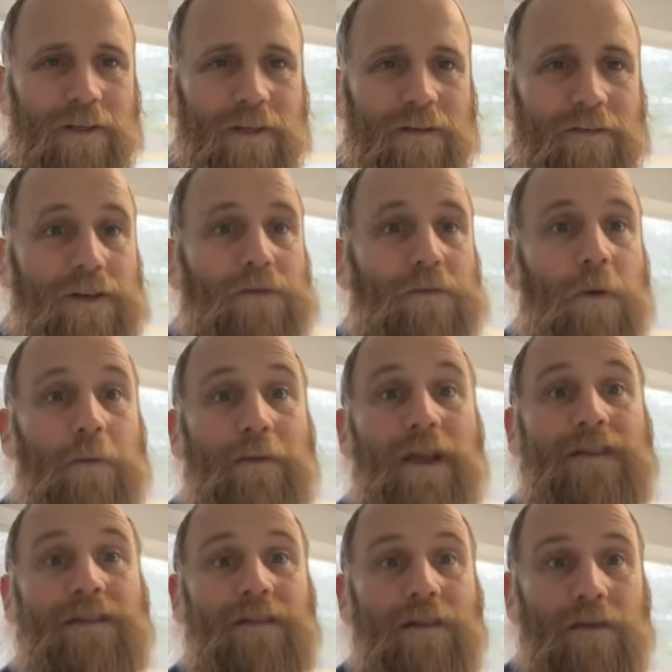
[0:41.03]
First of all,
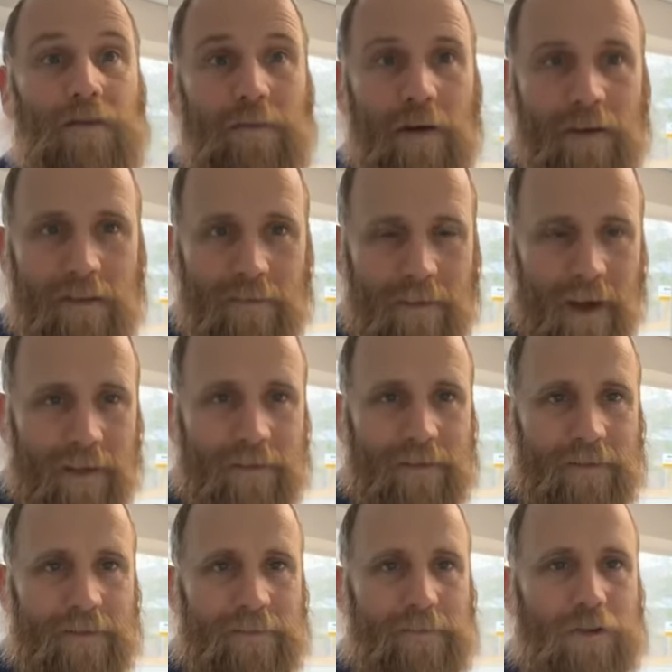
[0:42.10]
blessing the new month of
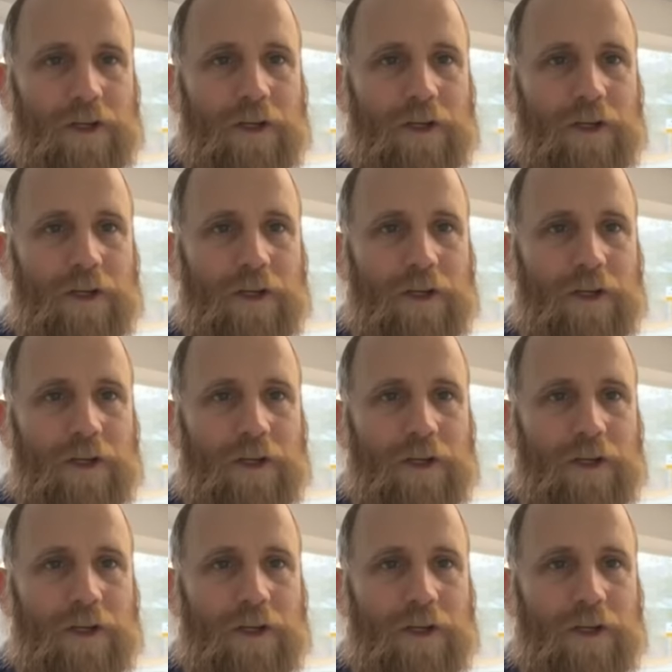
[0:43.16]
Adar.